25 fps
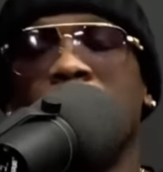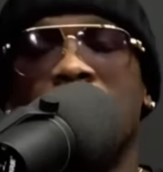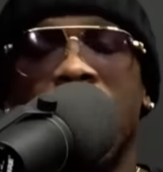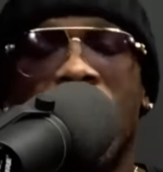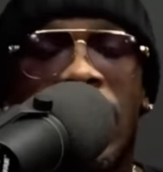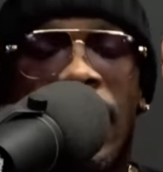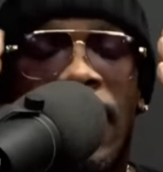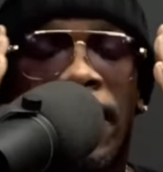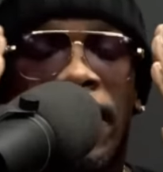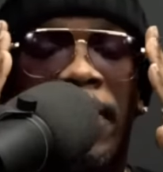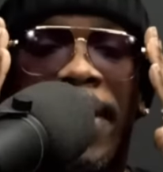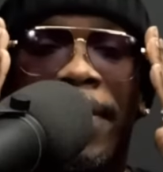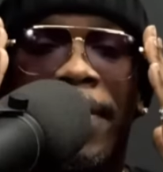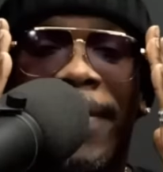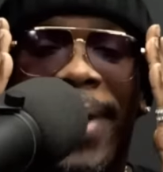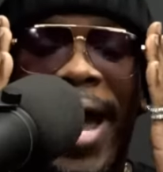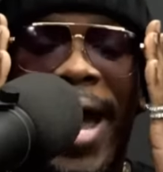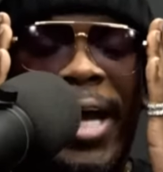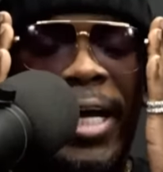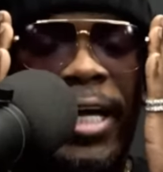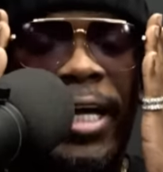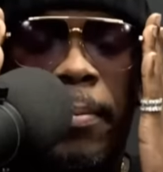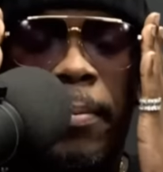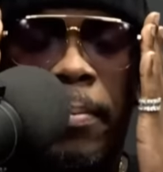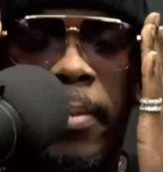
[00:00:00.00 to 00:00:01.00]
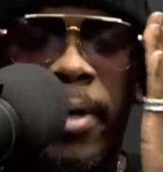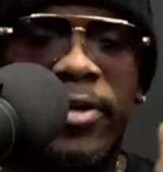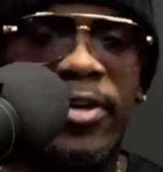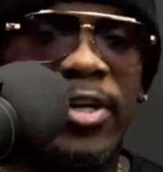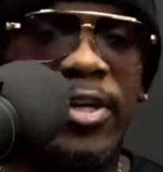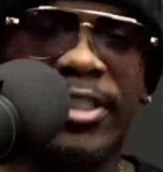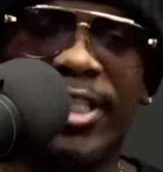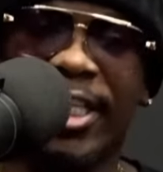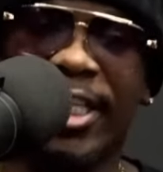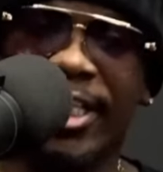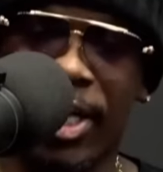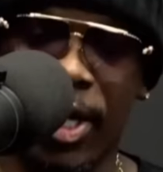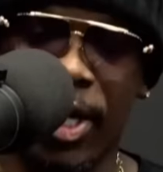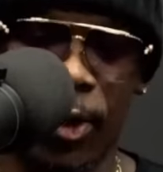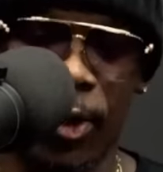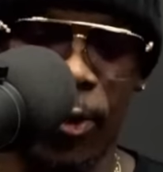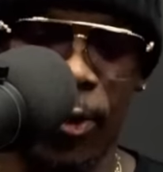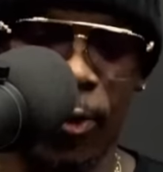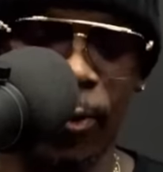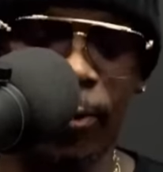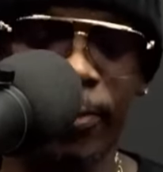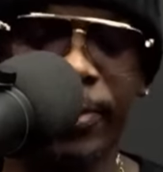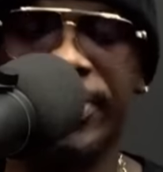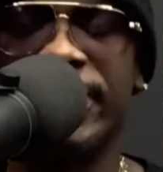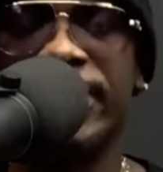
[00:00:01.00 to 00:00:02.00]
but my community
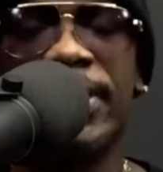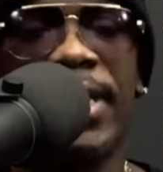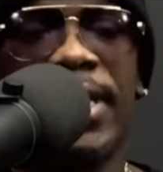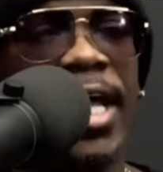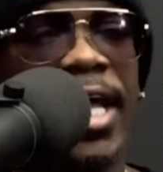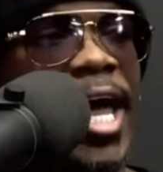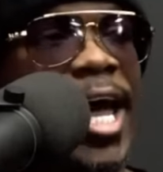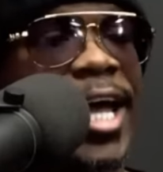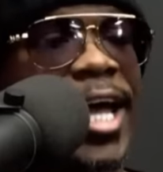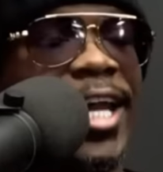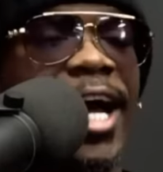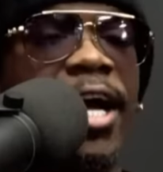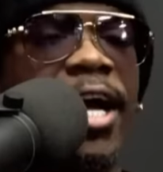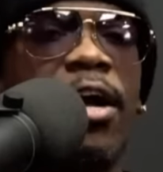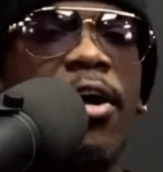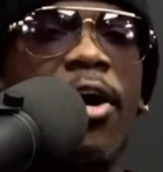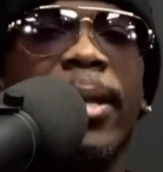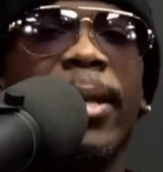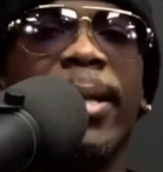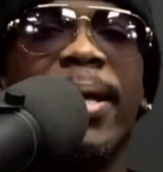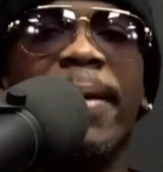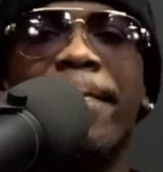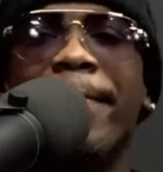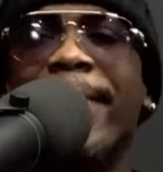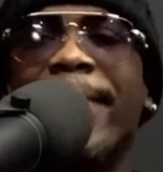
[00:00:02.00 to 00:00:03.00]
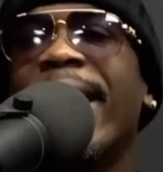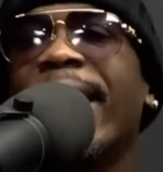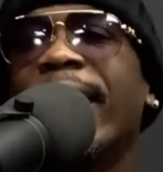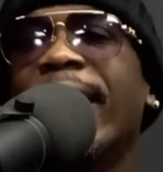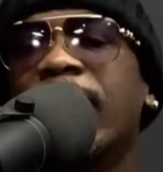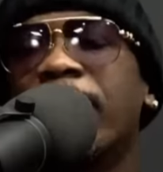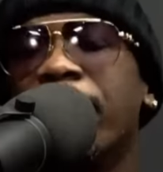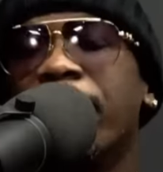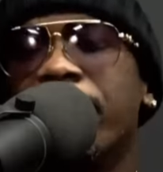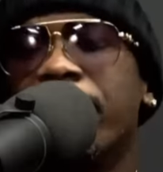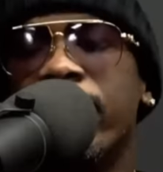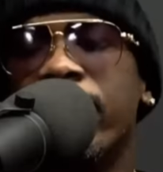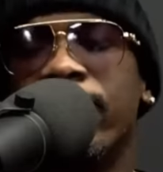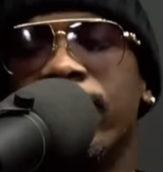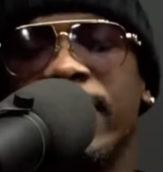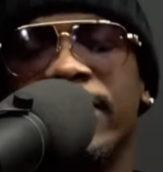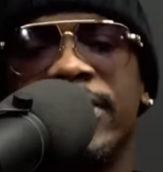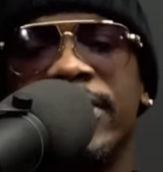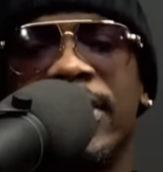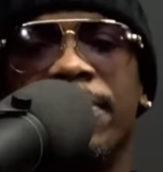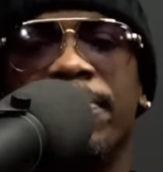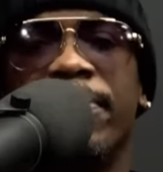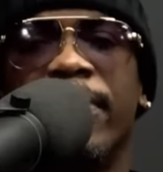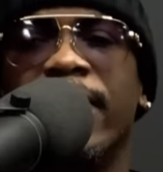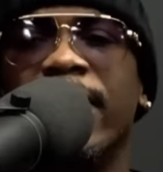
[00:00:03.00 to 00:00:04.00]
knows, and I call it my community,
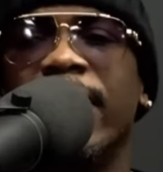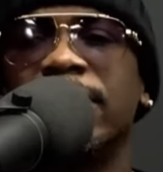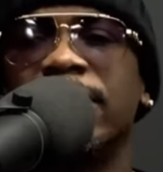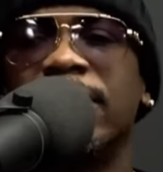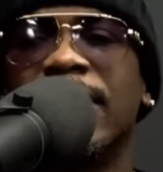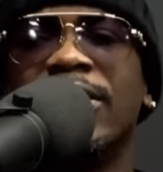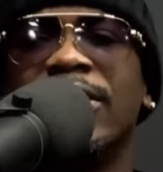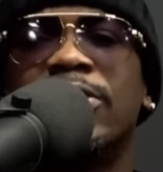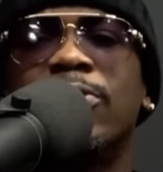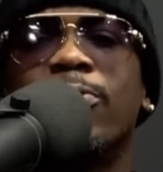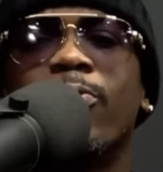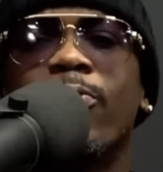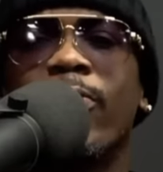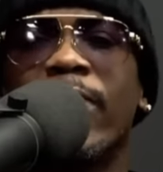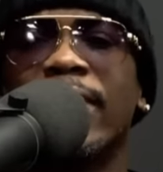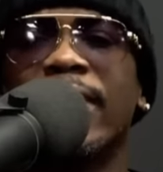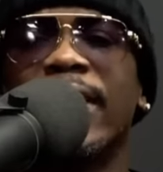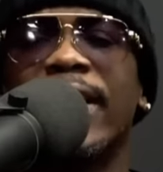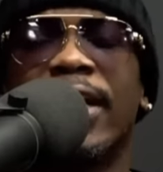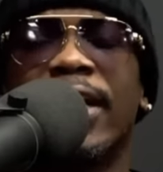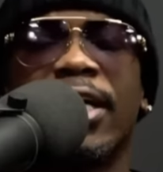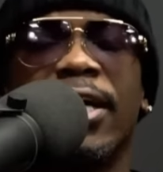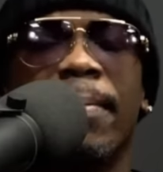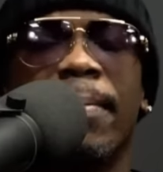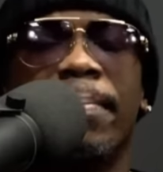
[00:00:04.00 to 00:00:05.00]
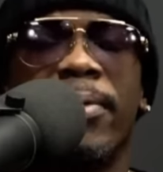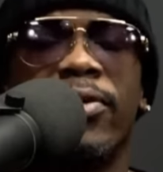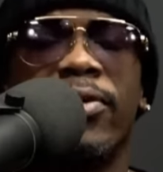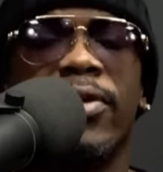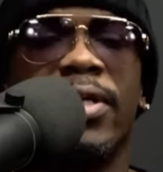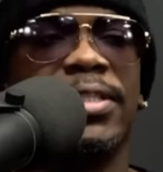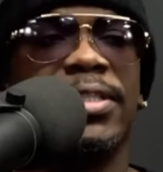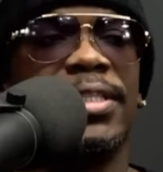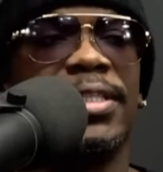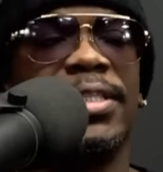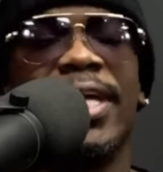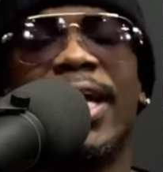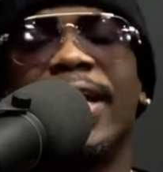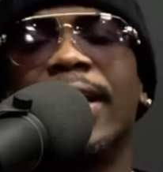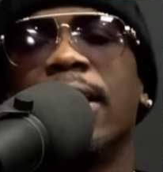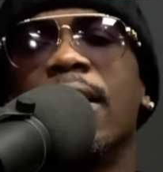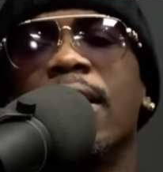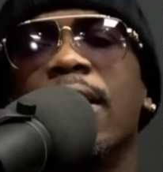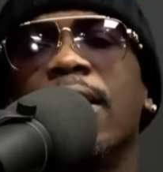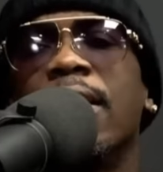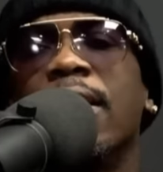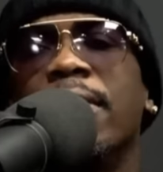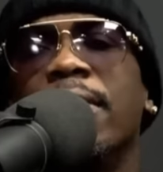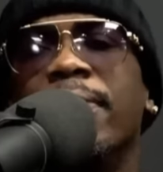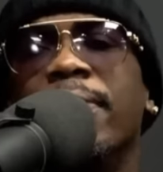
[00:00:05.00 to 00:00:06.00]
but it, it's really a community that
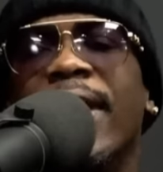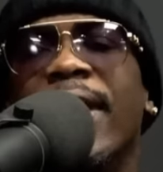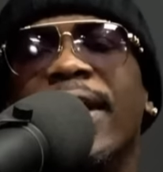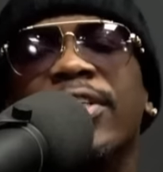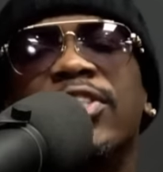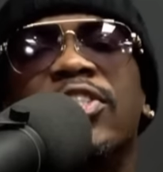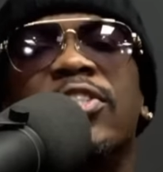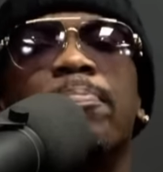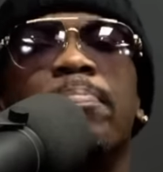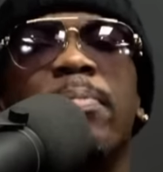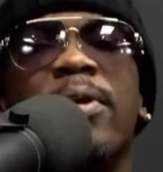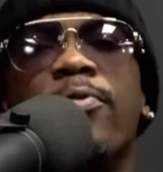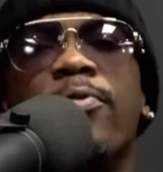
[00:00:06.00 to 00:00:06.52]
that spirit